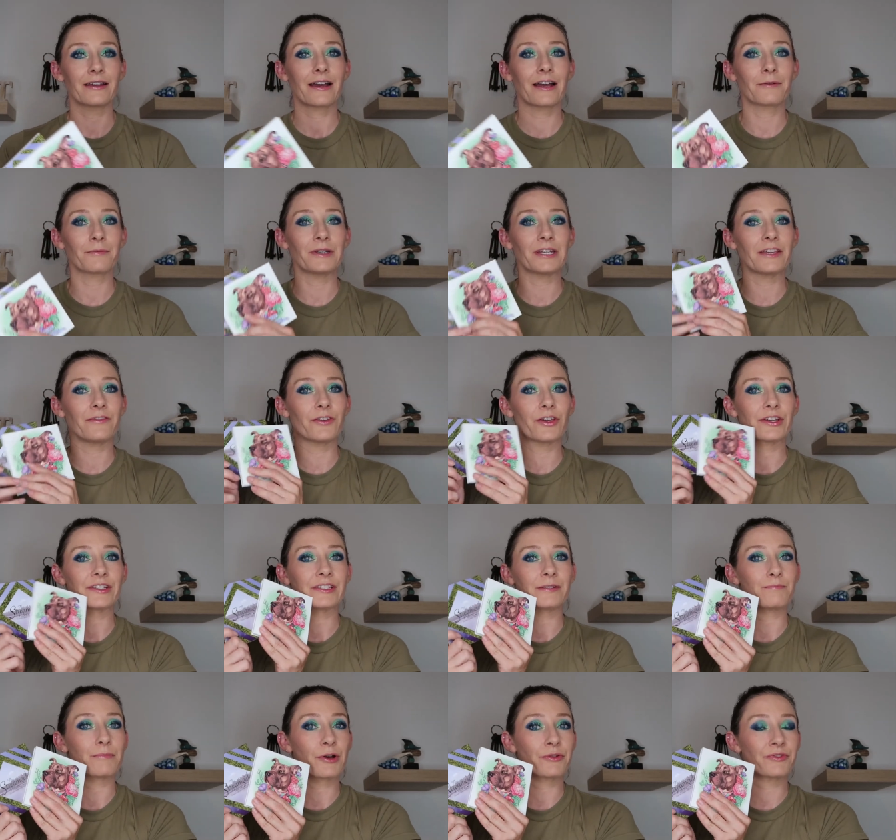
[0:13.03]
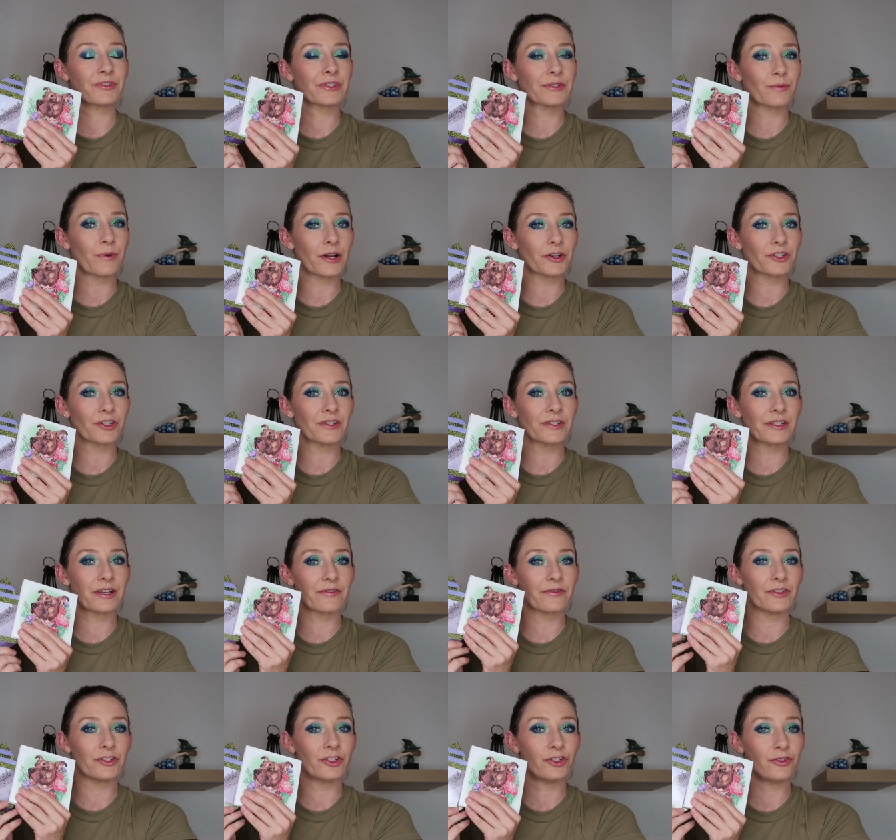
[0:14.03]
I'm gonna give you guys some bonus swatches
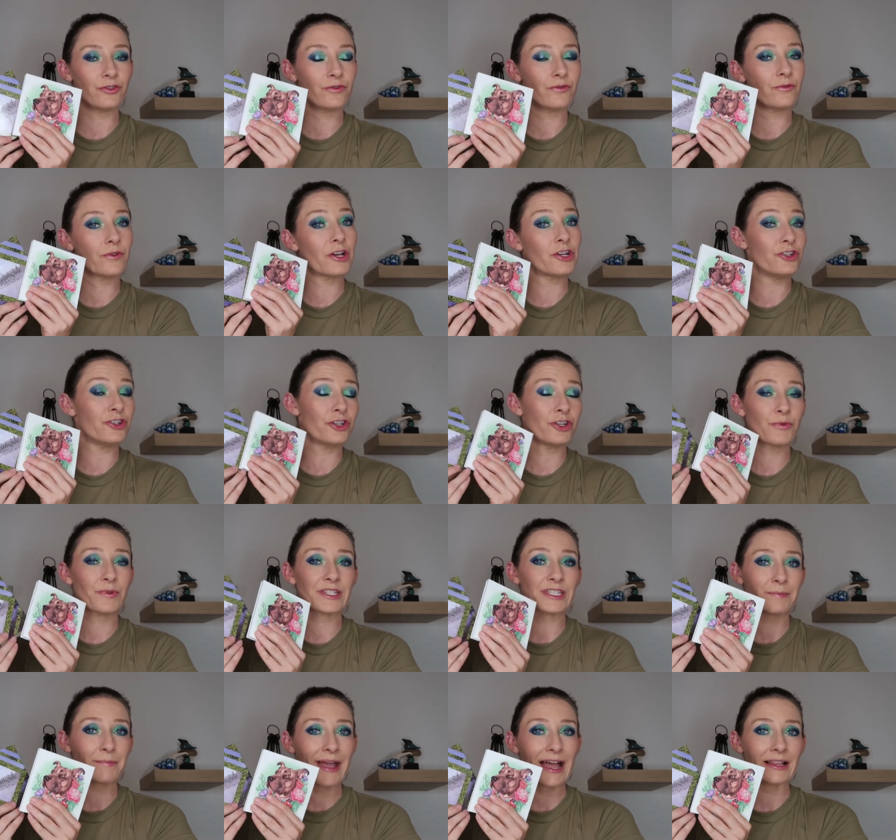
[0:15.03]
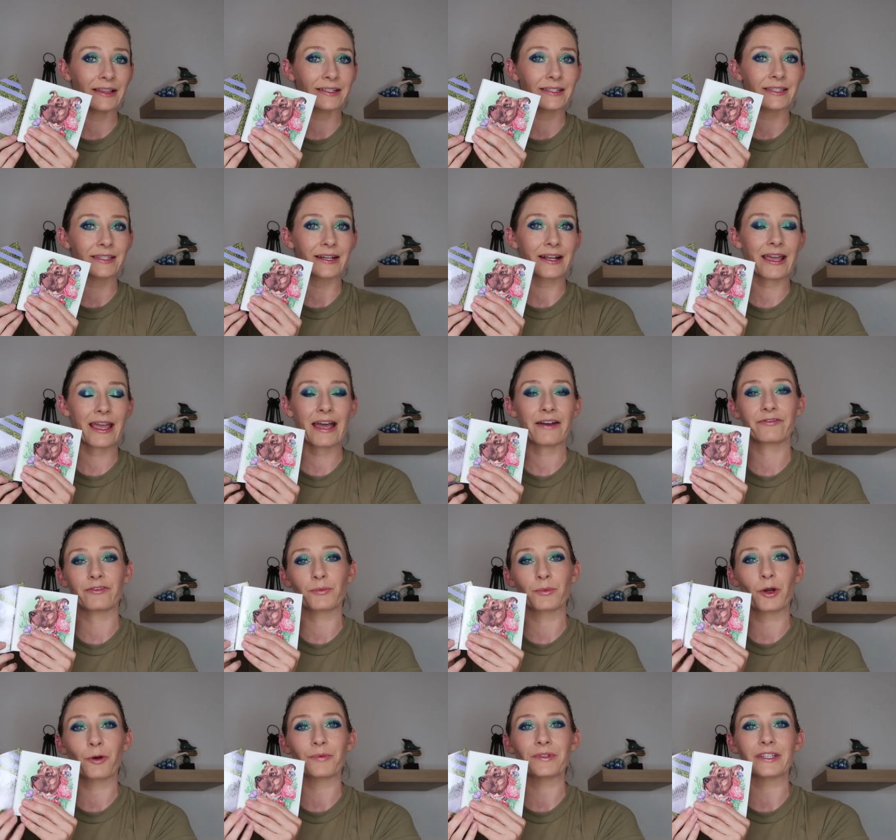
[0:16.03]
of the two newest palettes that I have
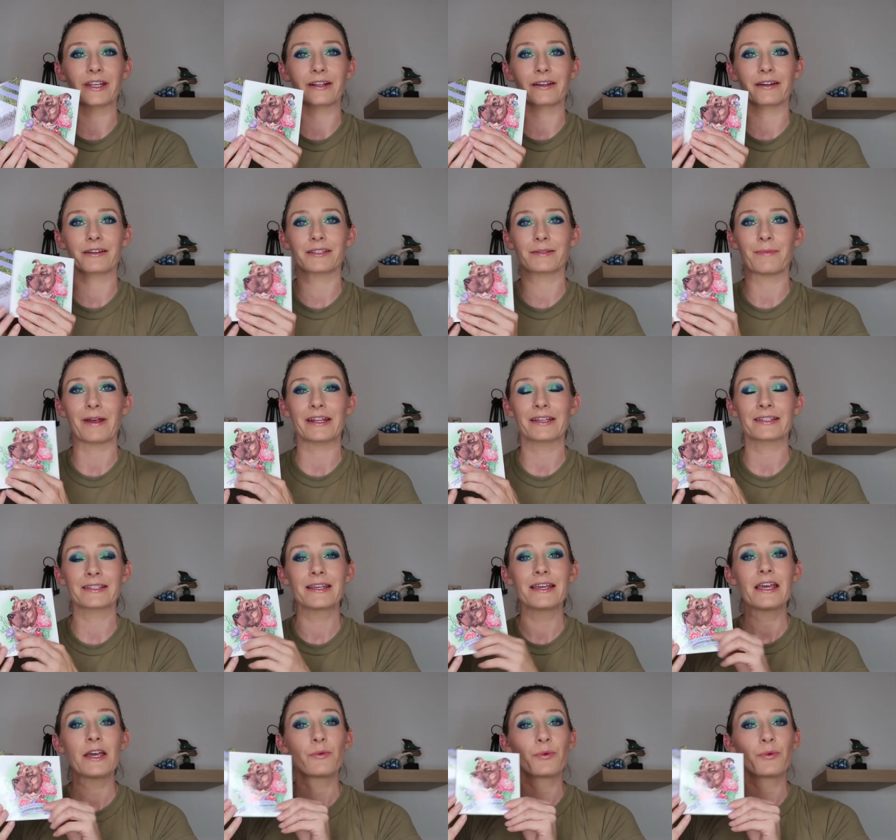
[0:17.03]
from Copacetic Cosmetics.